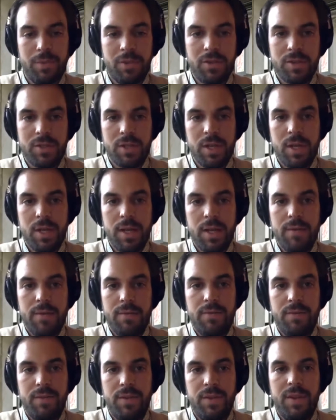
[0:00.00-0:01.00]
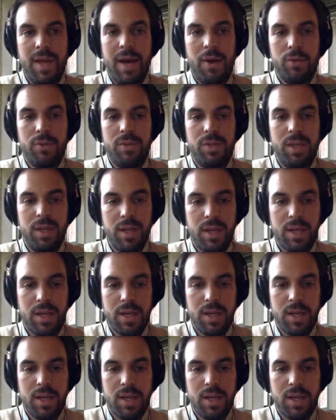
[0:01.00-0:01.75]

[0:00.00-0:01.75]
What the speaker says: because doubting